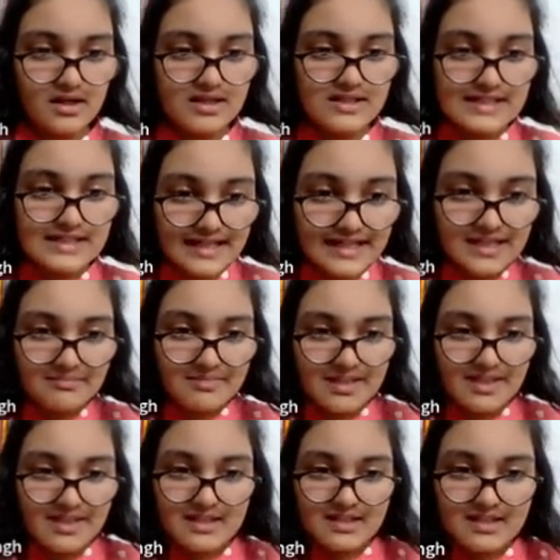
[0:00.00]
Inside the
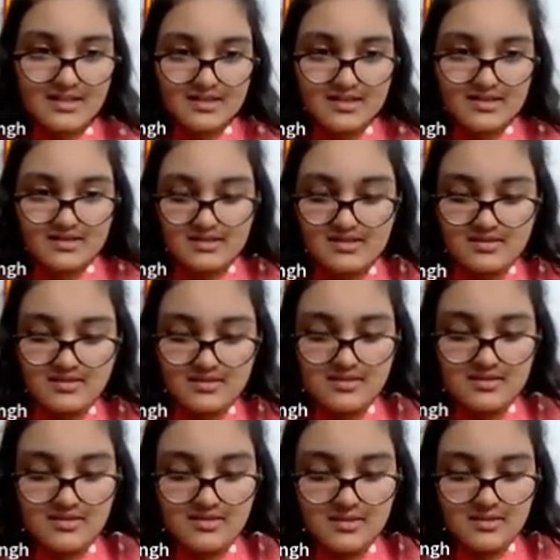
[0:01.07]
main,
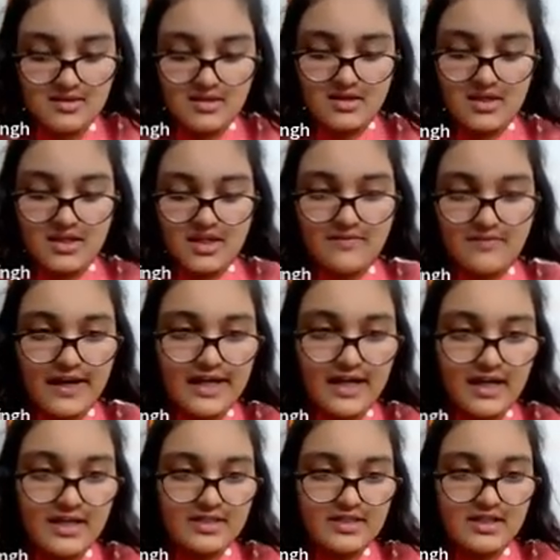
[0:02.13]
divide
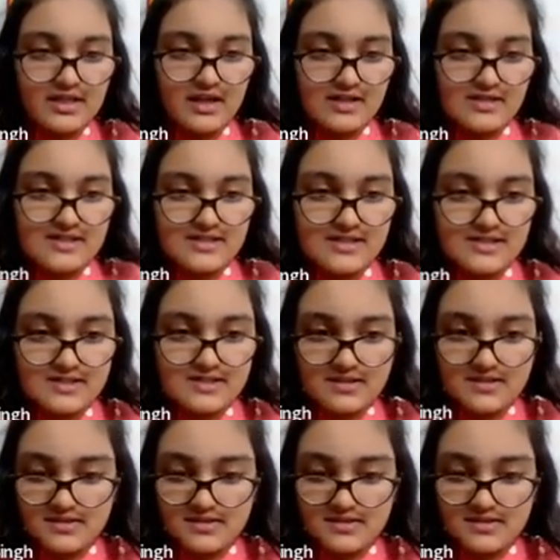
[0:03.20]
another class.